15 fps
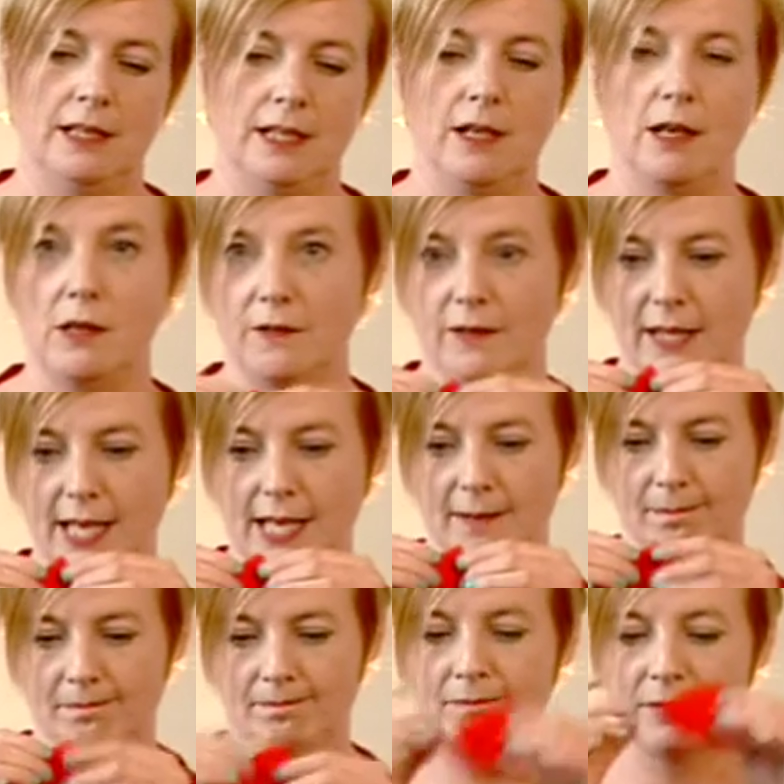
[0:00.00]
then half
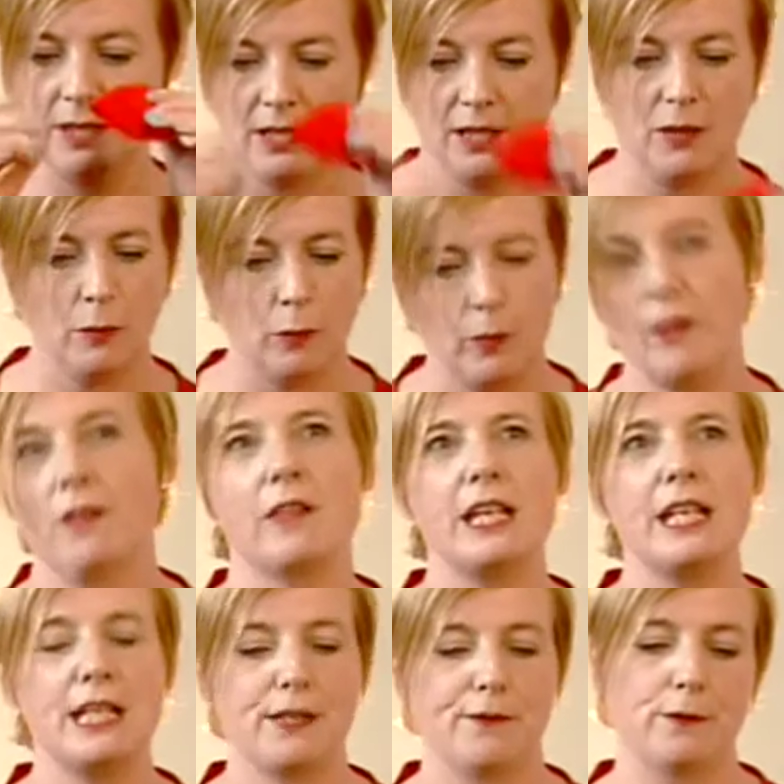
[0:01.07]
again. With
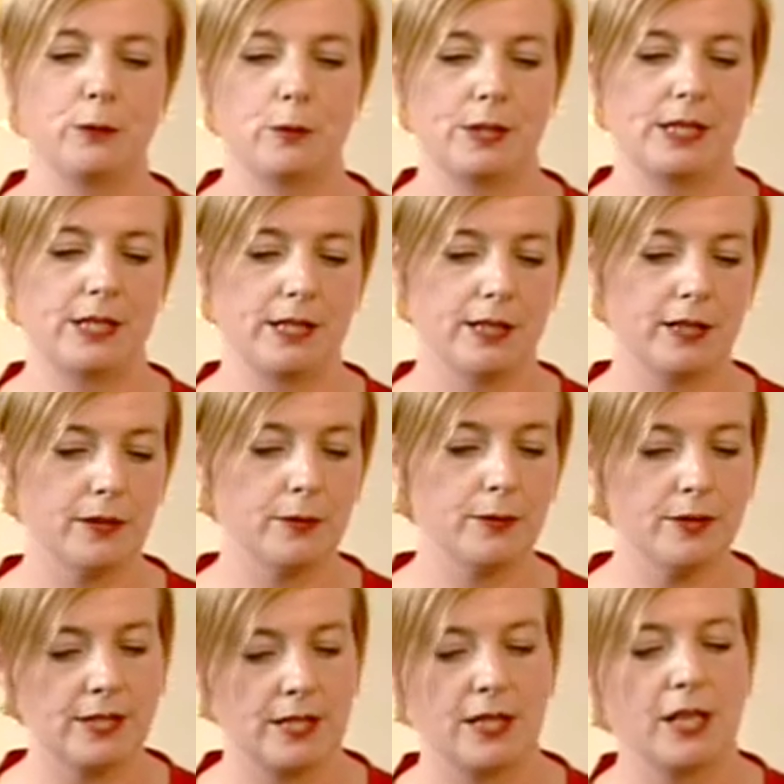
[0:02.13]
these four
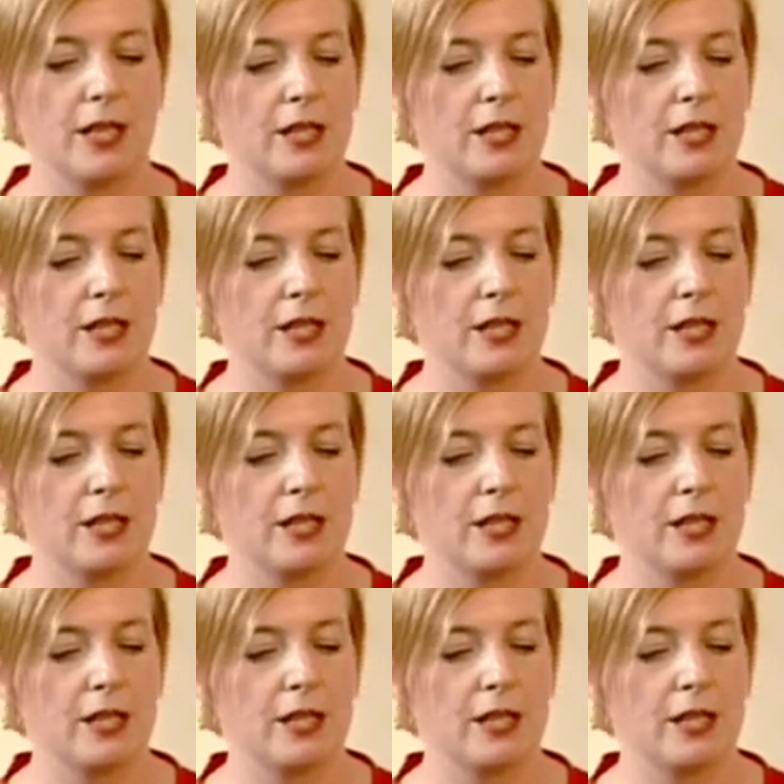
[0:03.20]
circles,